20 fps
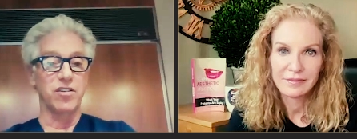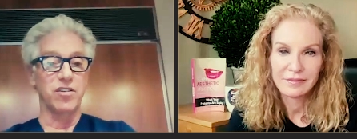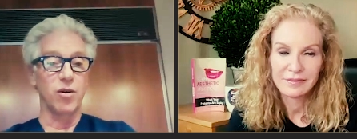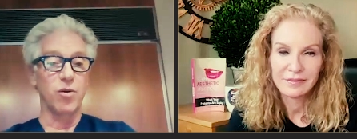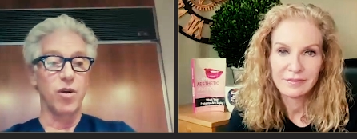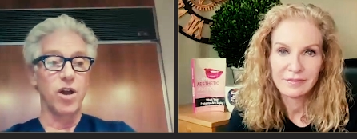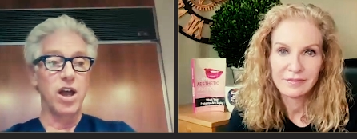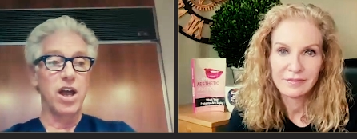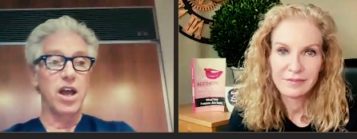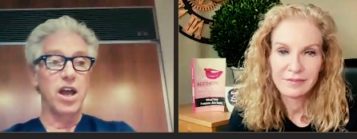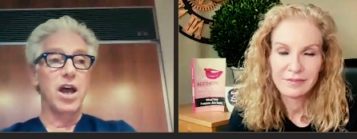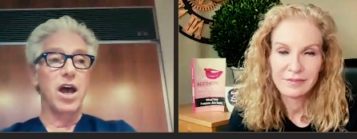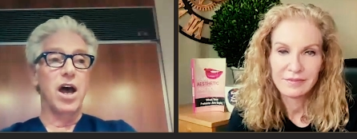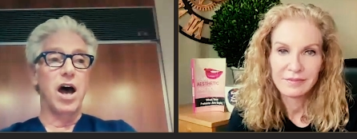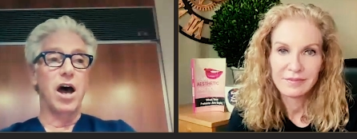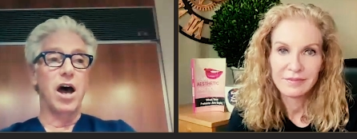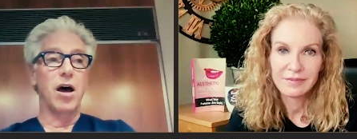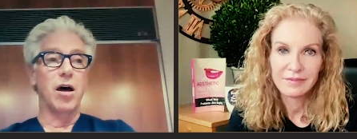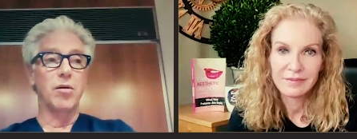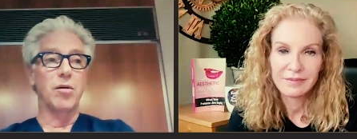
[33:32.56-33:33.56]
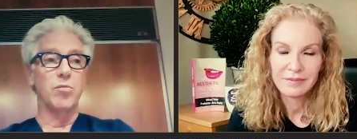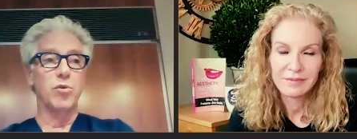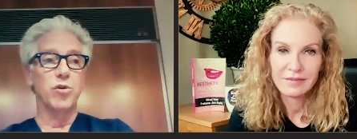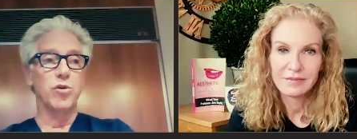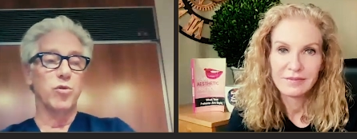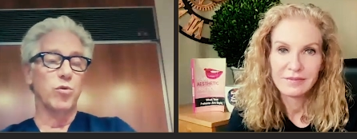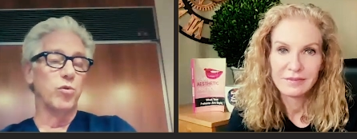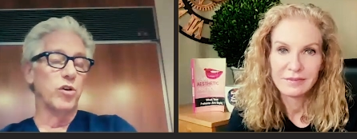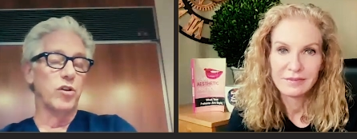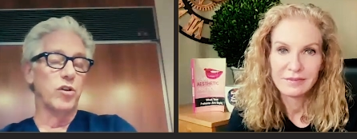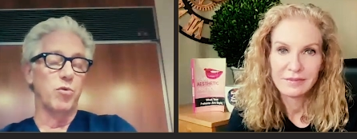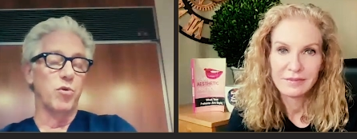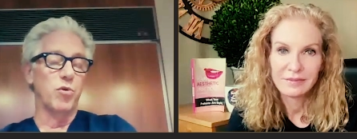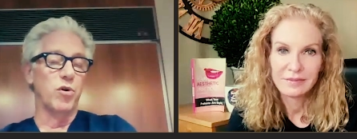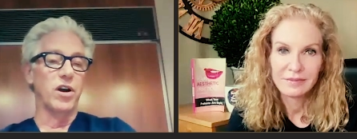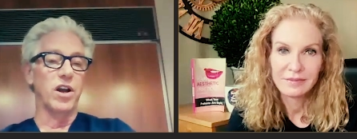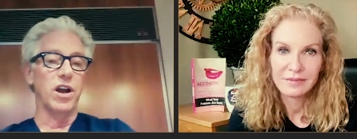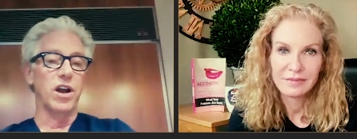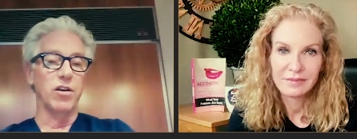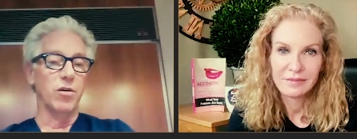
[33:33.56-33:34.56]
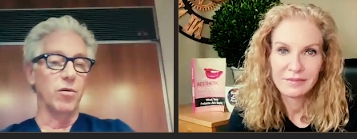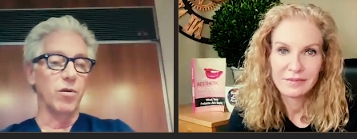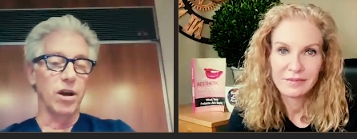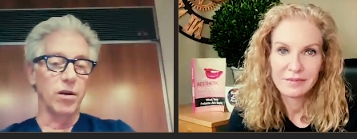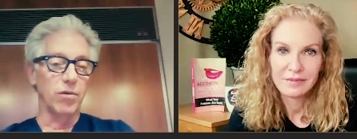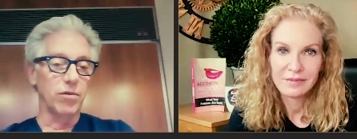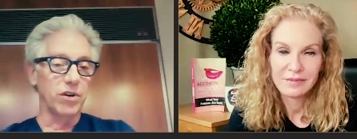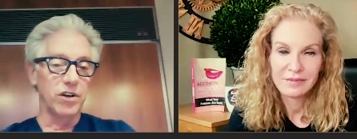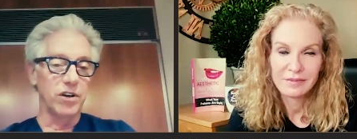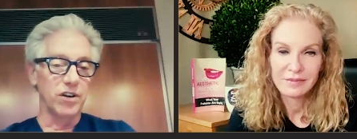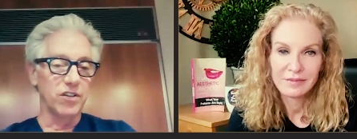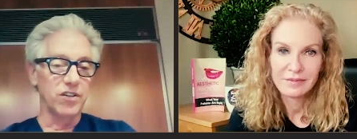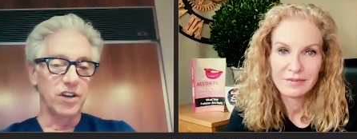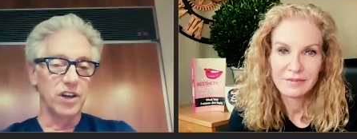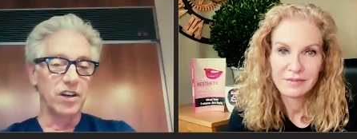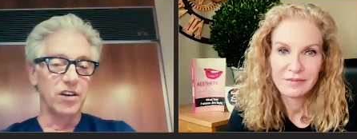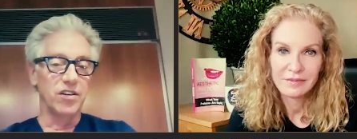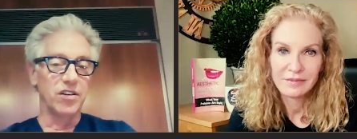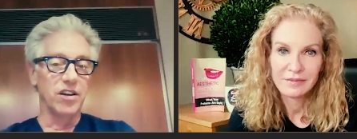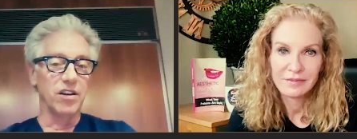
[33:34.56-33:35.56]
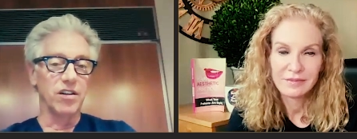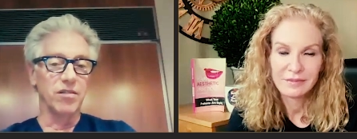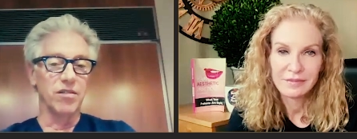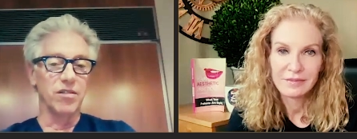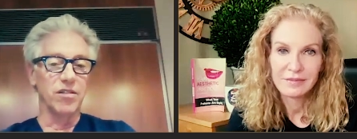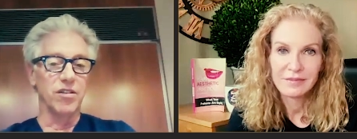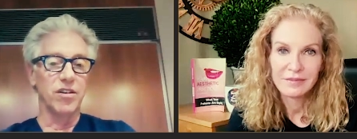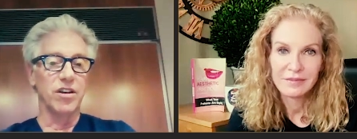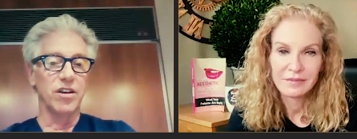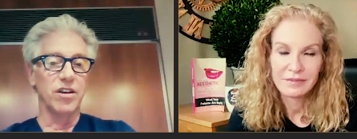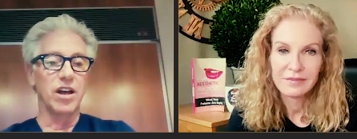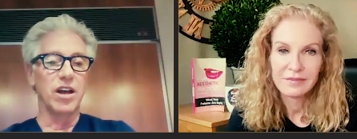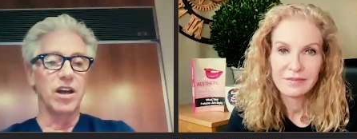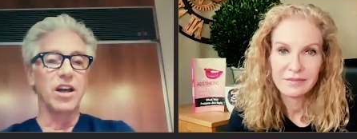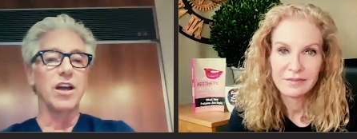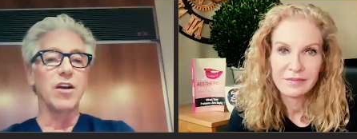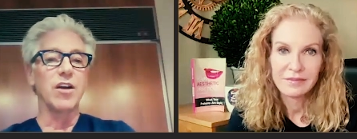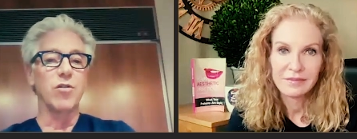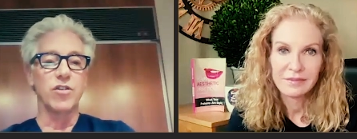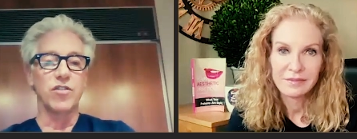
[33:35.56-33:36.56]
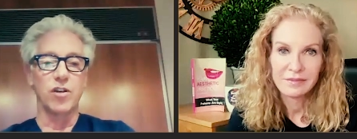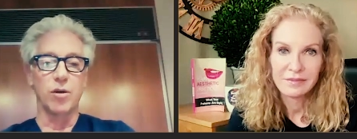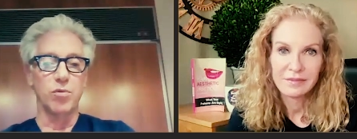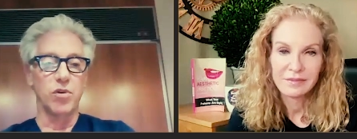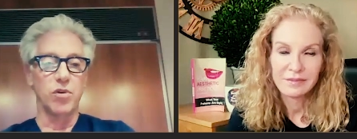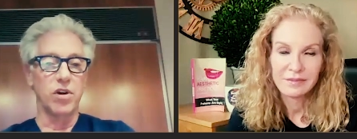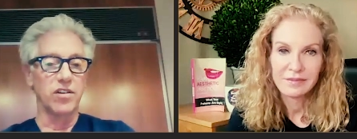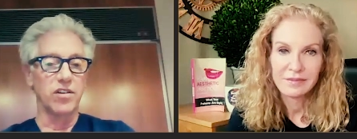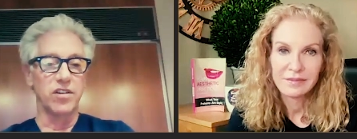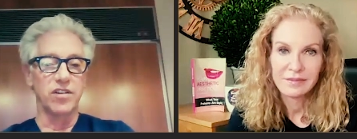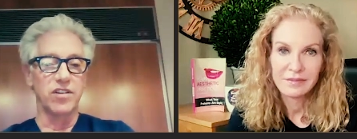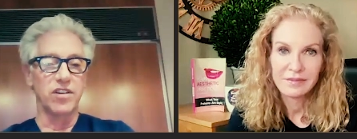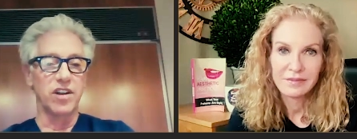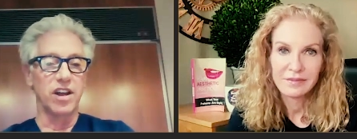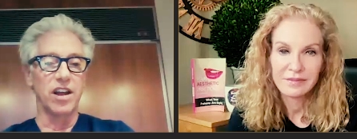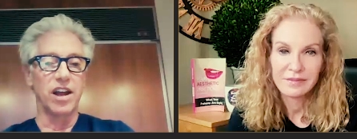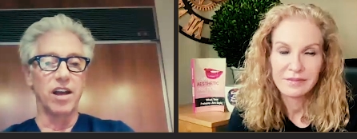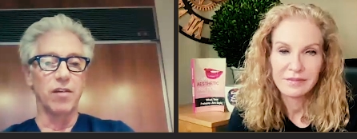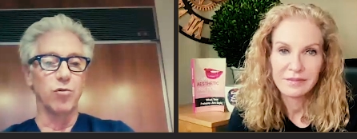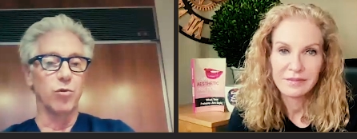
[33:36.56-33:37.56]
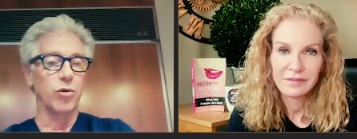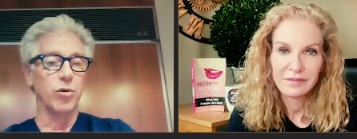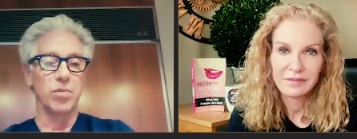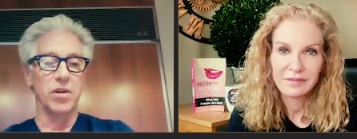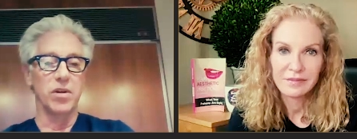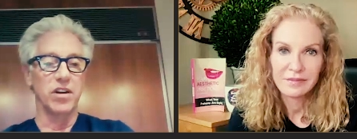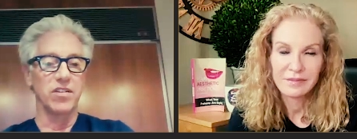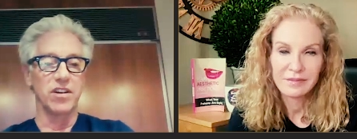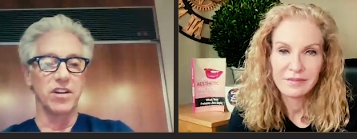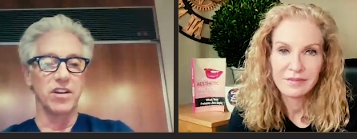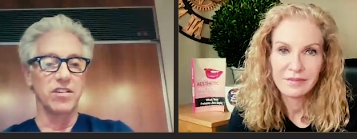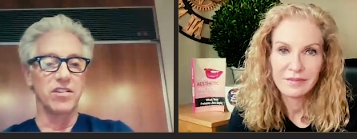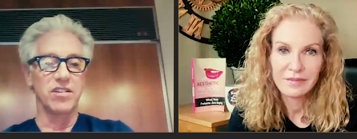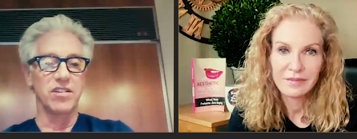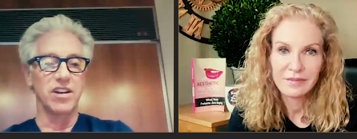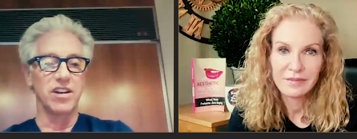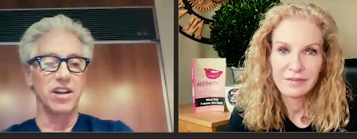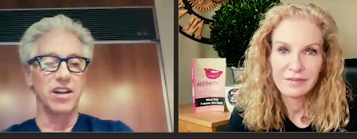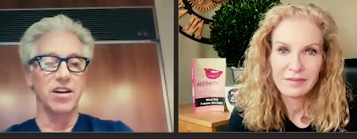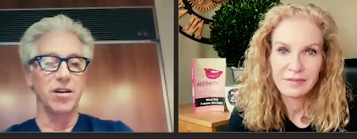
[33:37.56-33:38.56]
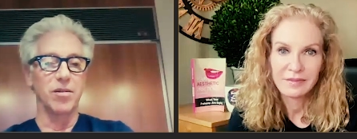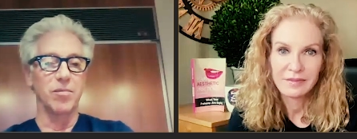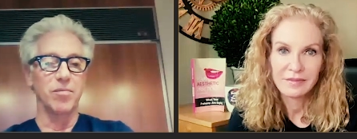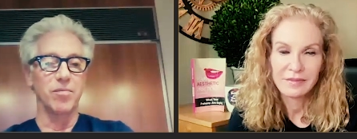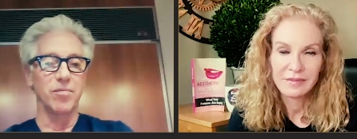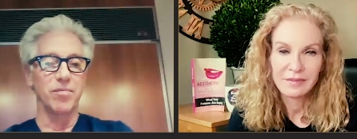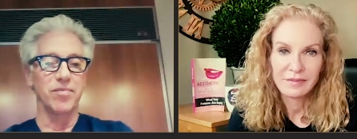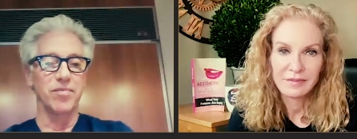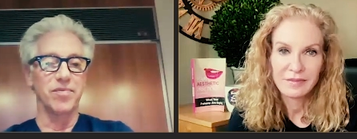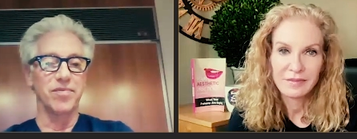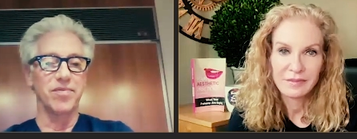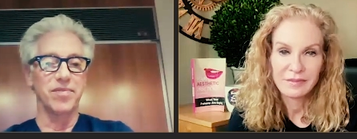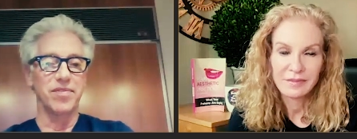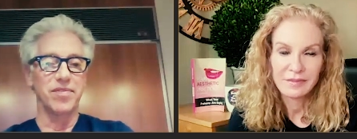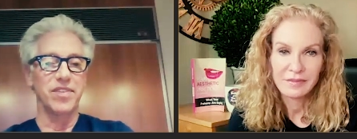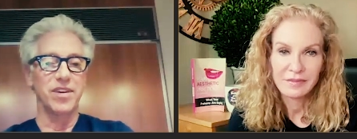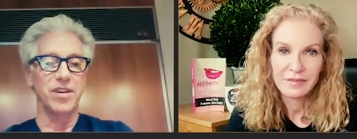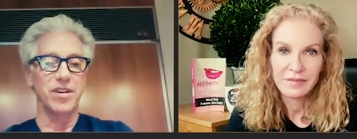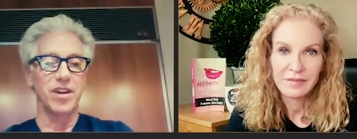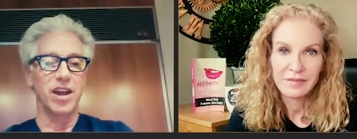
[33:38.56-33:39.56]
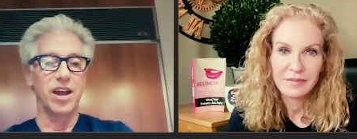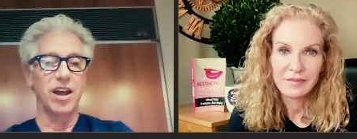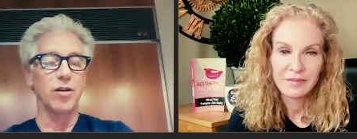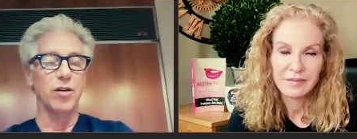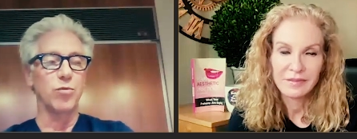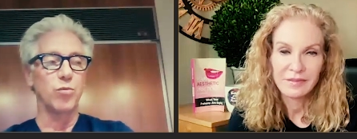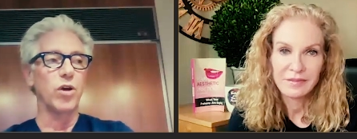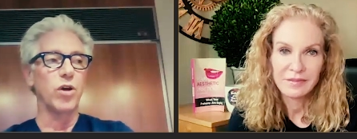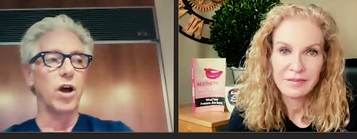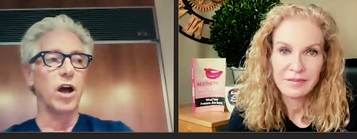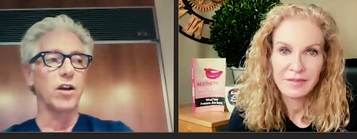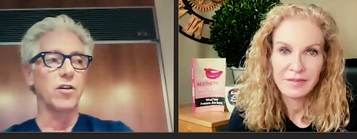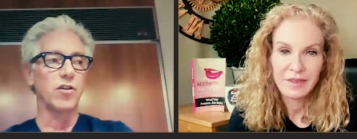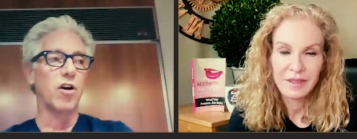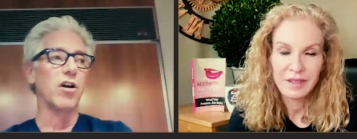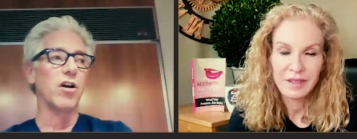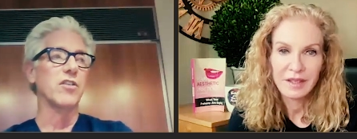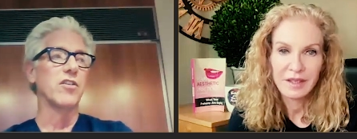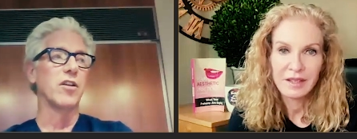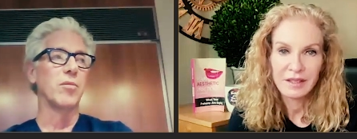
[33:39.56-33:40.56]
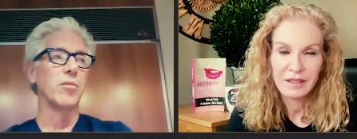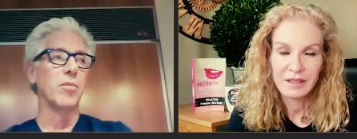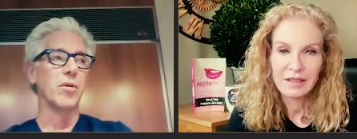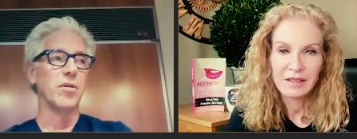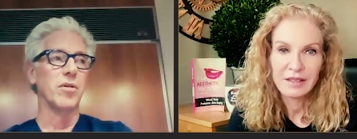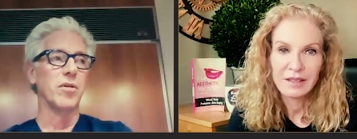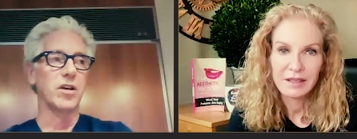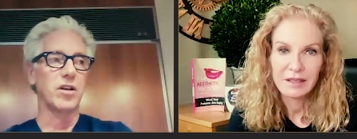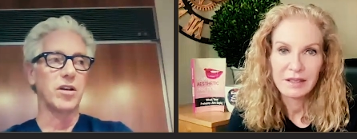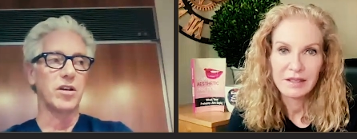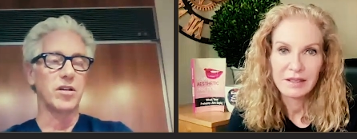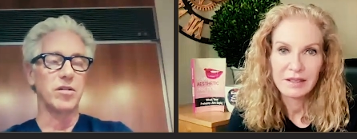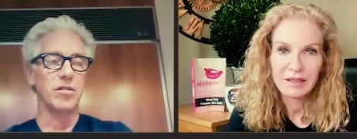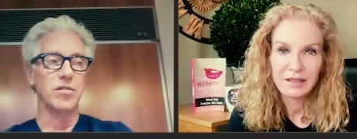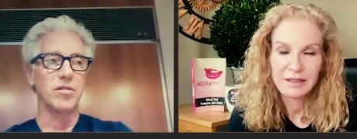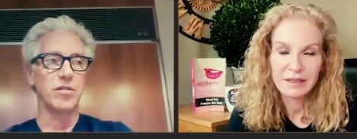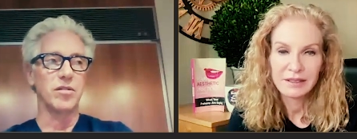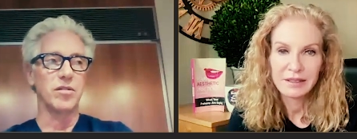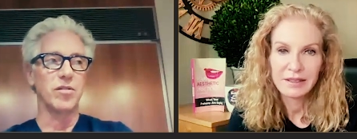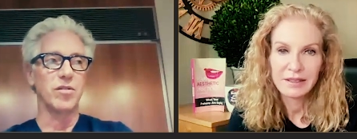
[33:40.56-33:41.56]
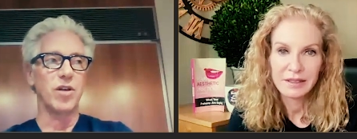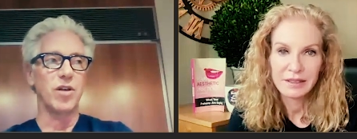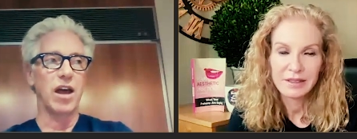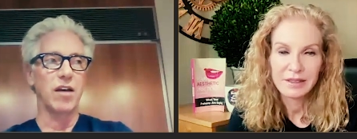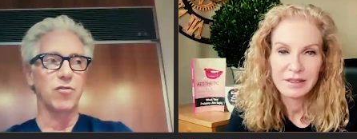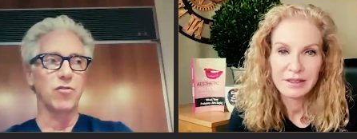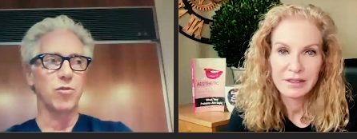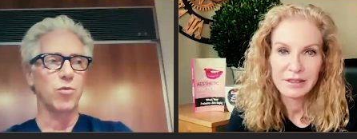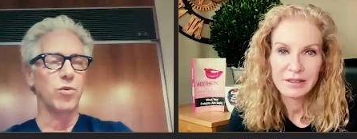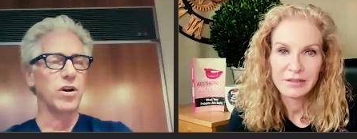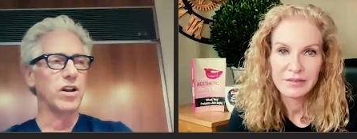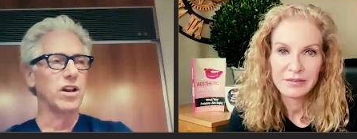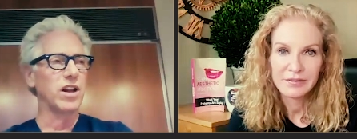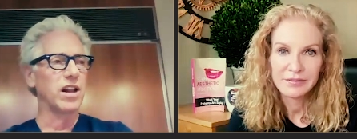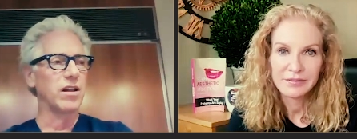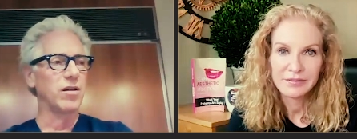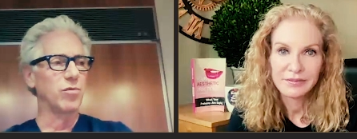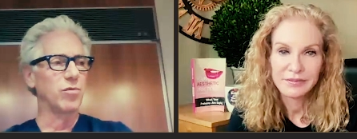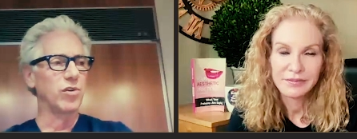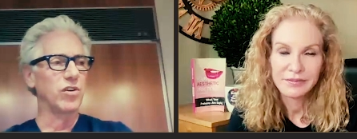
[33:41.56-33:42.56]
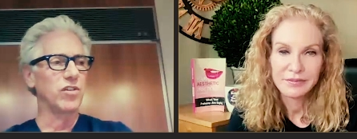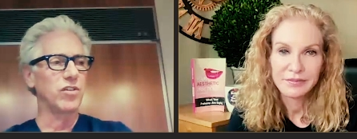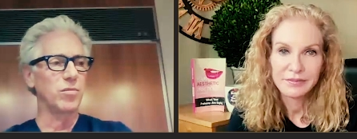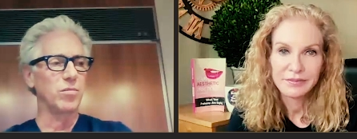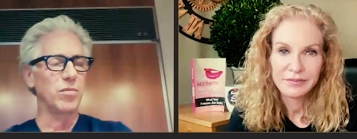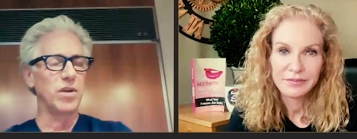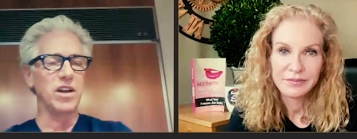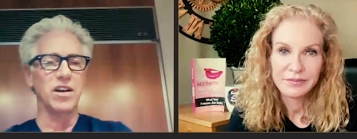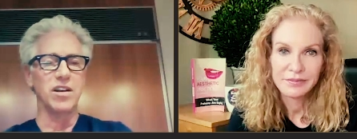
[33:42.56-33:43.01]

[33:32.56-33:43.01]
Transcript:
Speaker 1: And so we're at the point now, you're right, we just need to increase our price and say everyone pays this. And I talked on the book after one of the recent